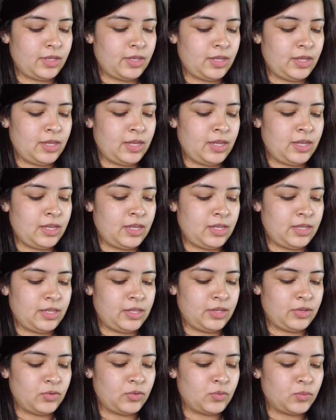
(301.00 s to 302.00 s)
And
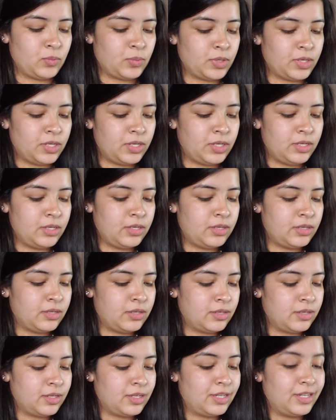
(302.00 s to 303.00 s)
this one
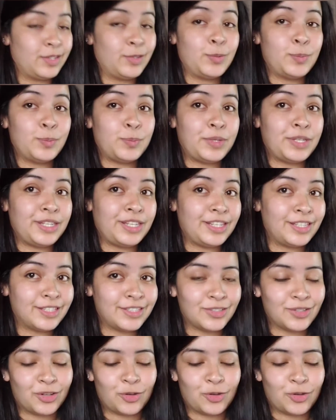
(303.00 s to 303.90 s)
is pink, so